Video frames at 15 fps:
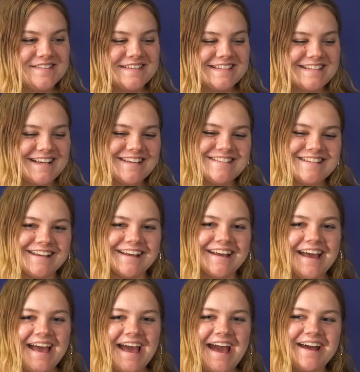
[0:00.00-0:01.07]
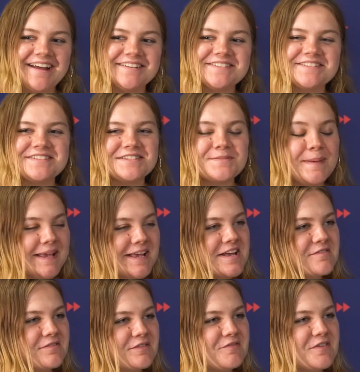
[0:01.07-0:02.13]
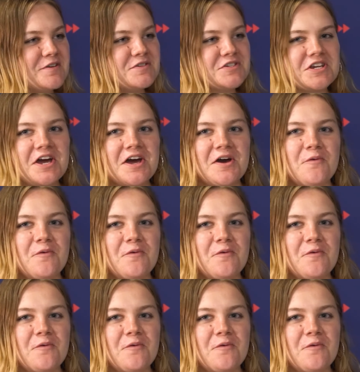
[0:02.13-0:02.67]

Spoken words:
exciting. And speaking of the future,